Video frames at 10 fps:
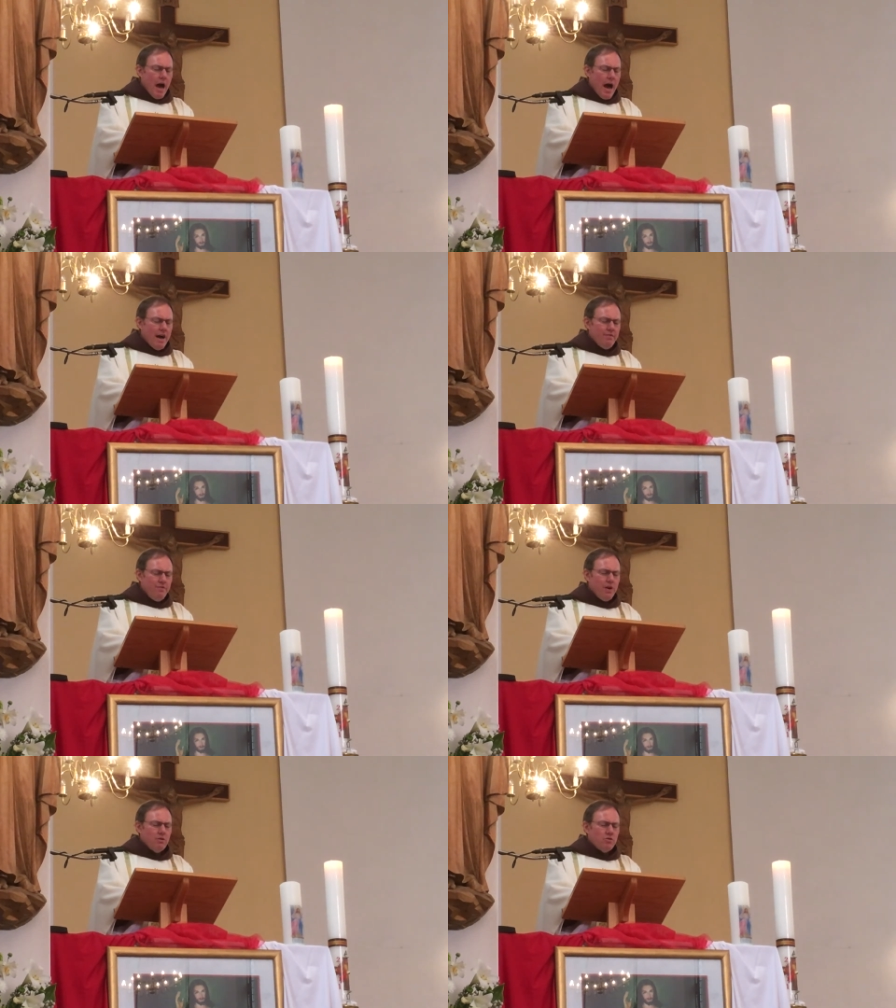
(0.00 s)

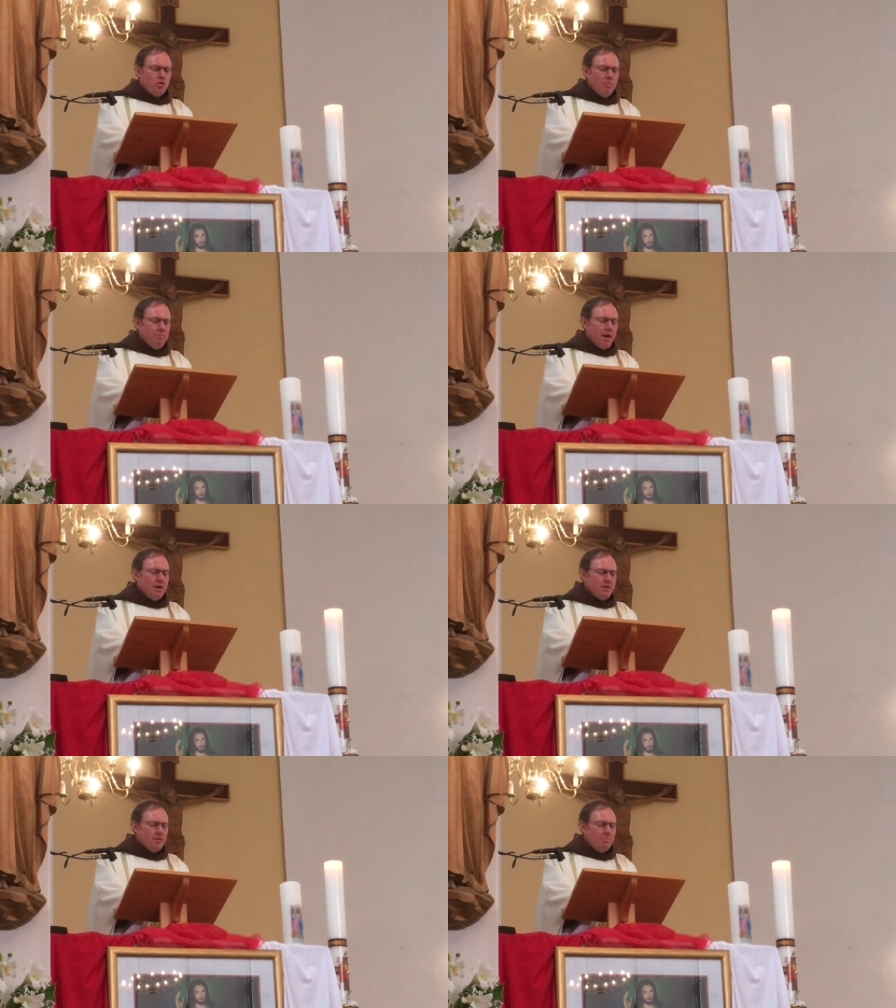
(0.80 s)
I feel
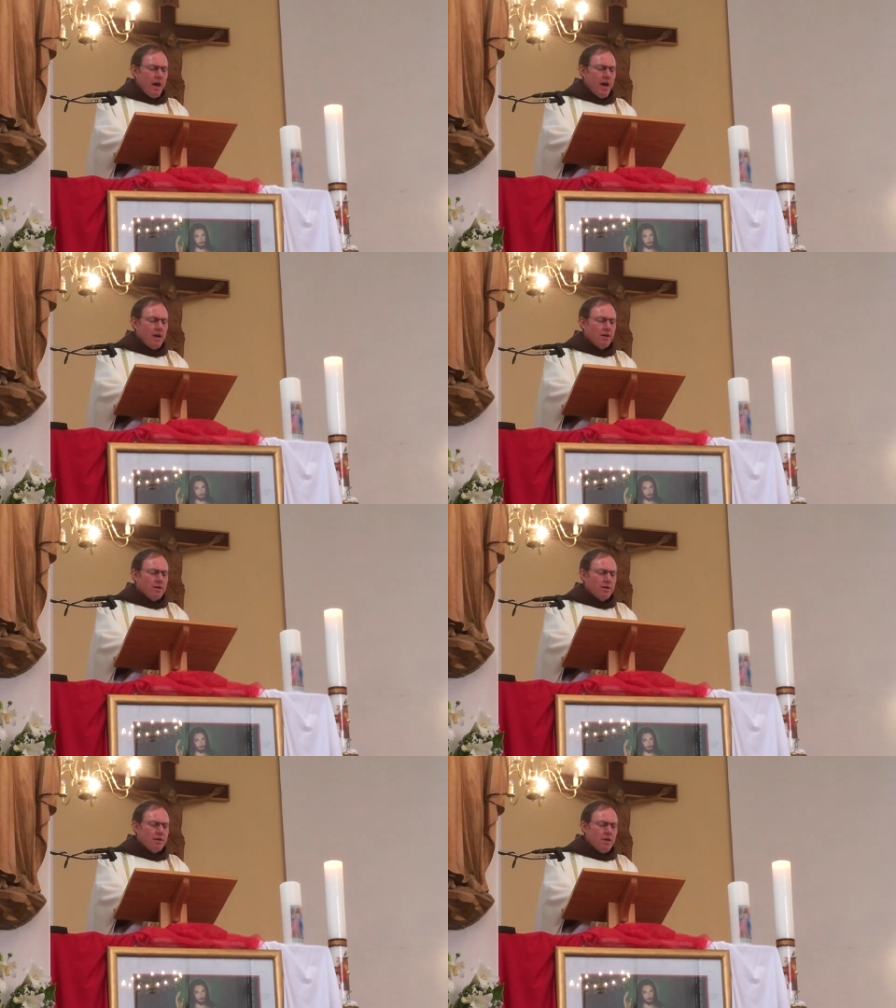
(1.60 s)
tremendous
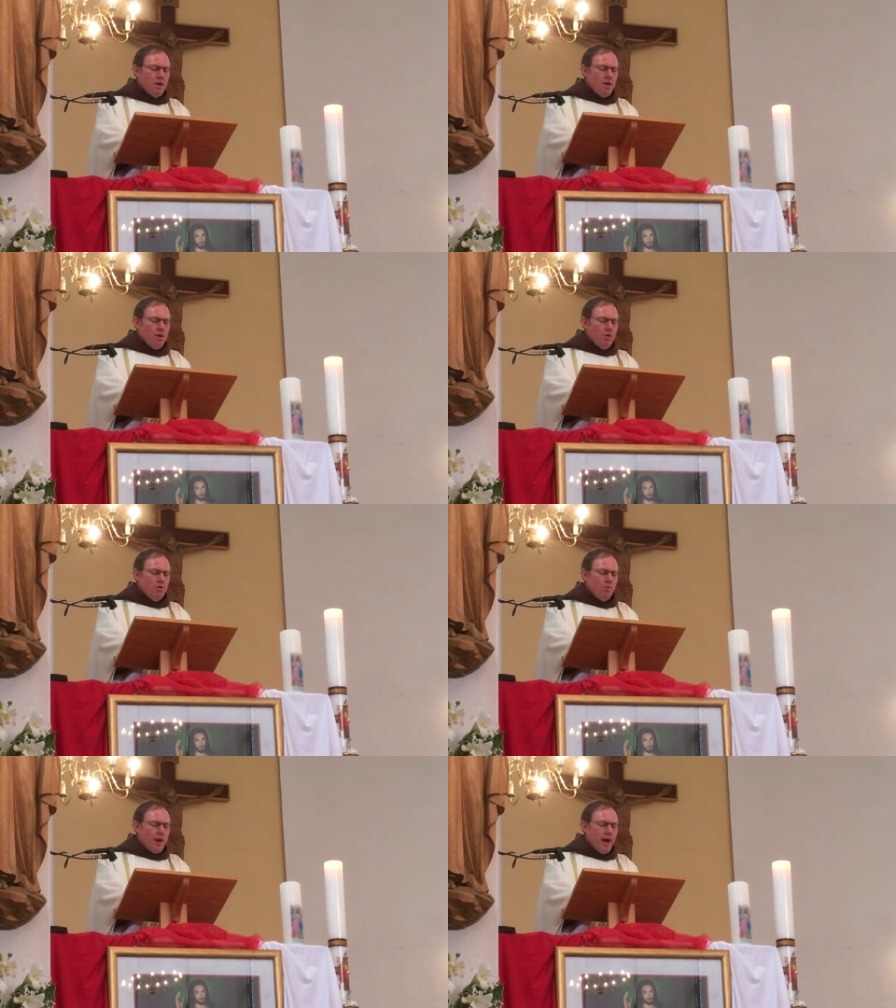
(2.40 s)
pain
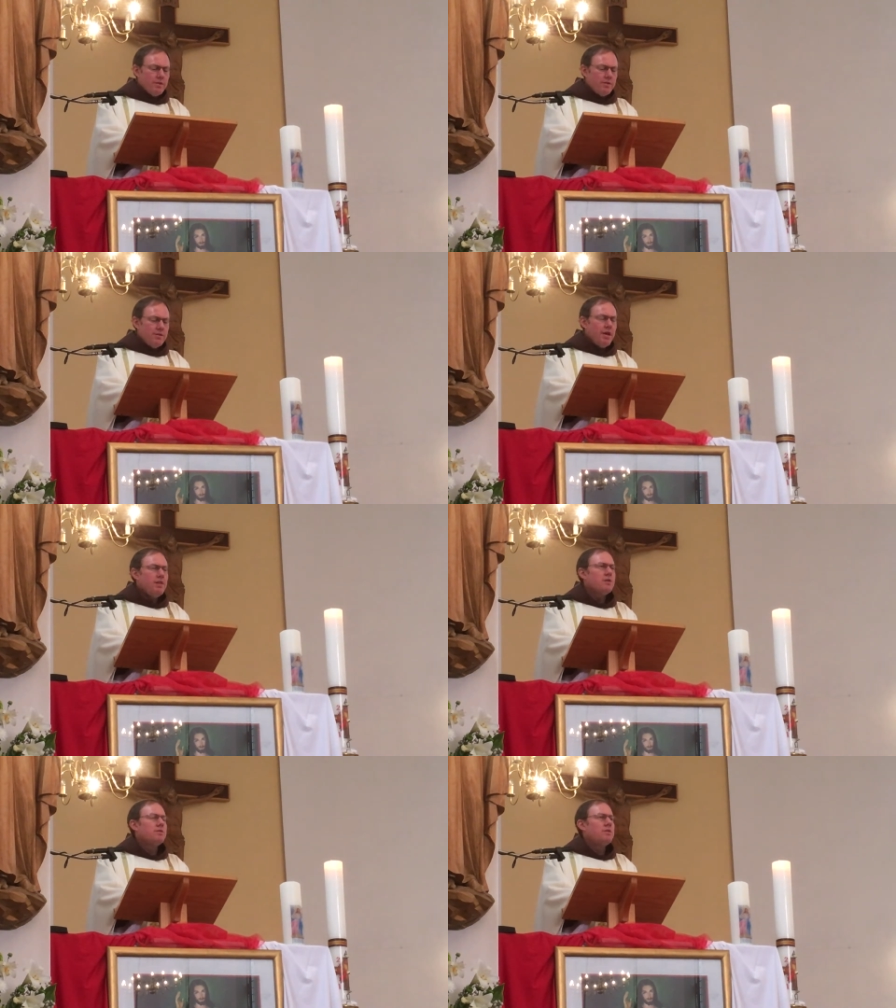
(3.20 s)
when I
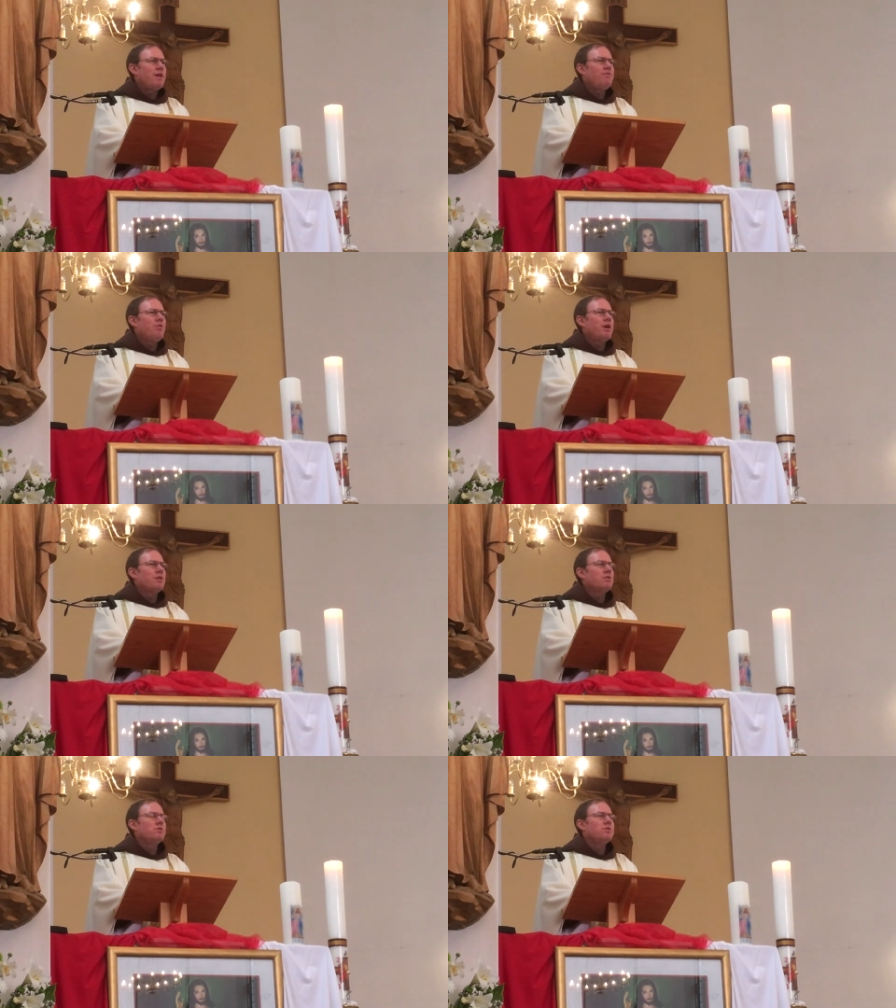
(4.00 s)
see the
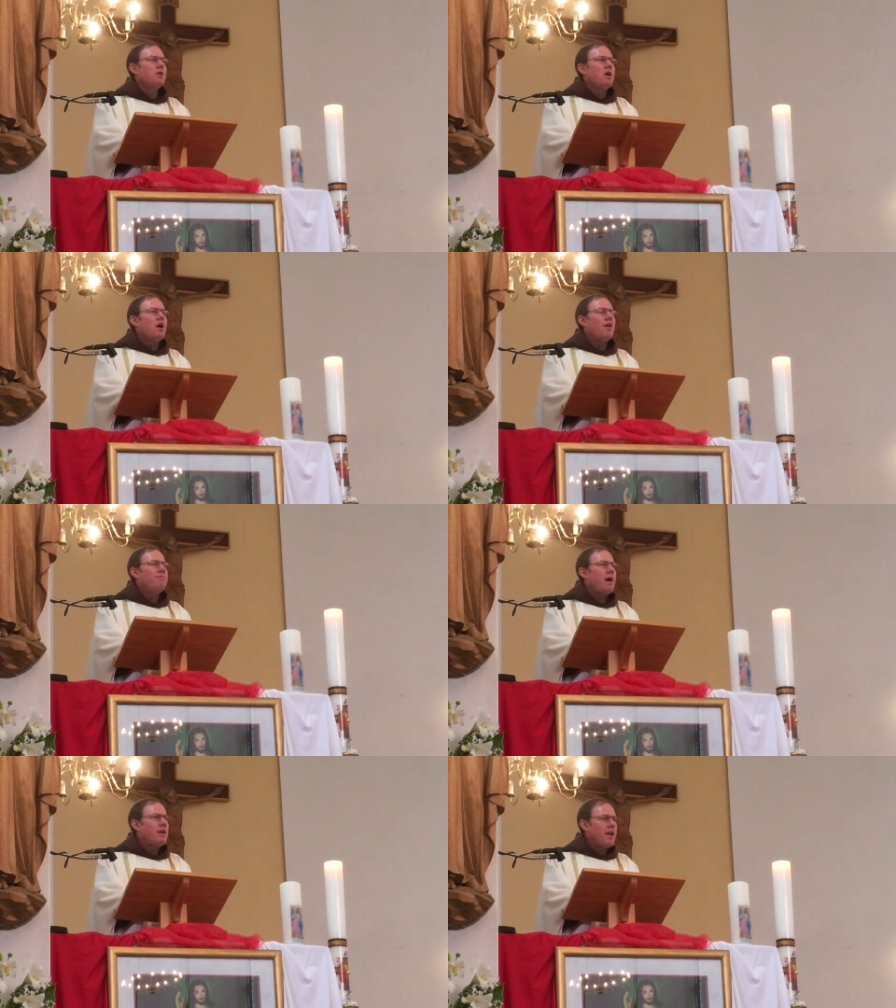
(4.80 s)
sufferings
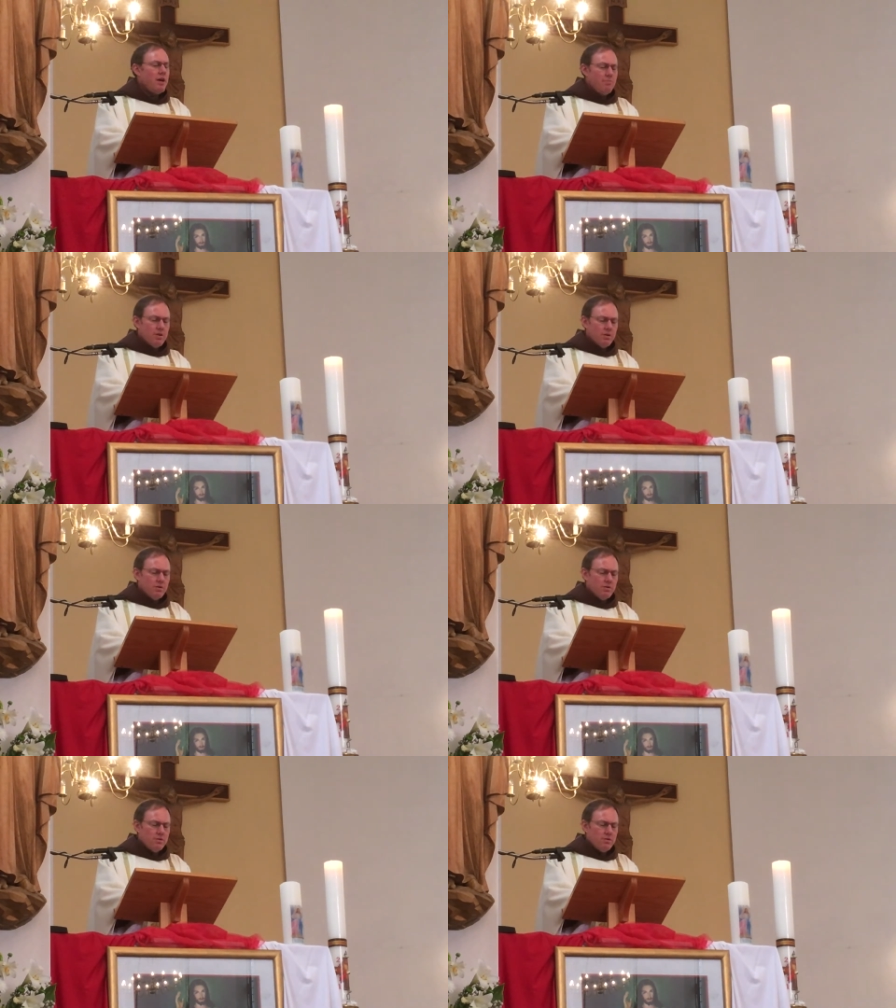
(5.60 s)
of my
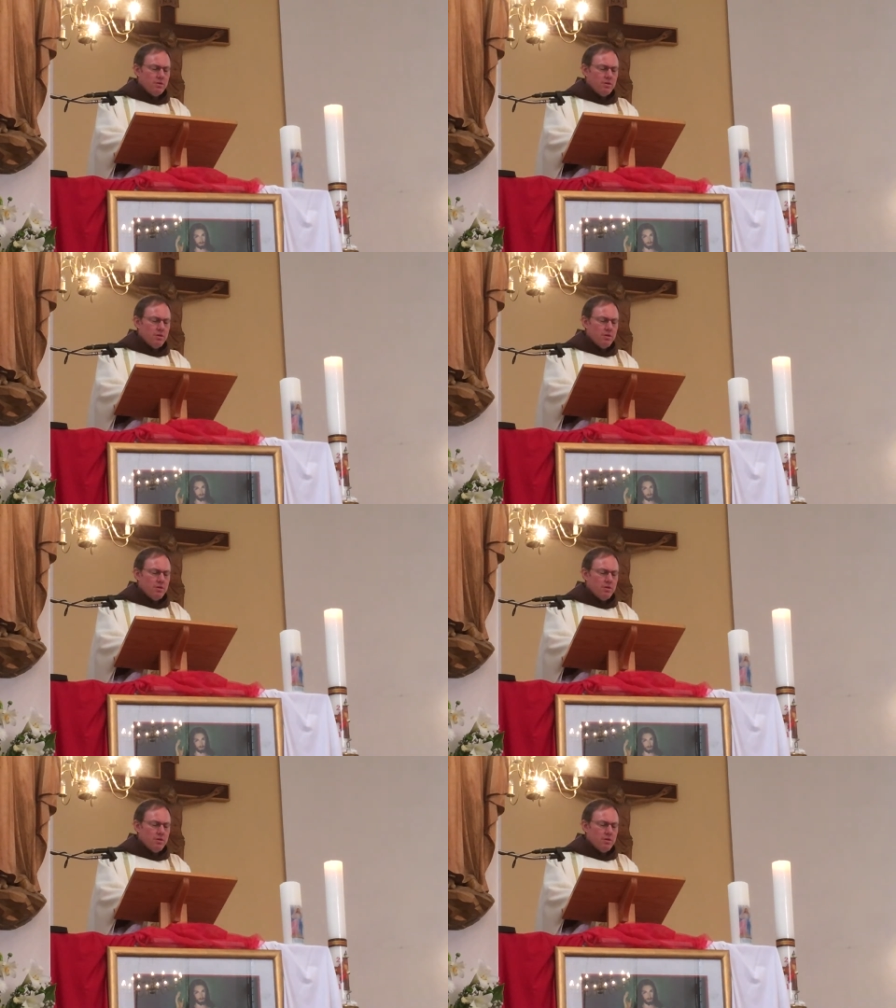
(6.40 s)
neighbours.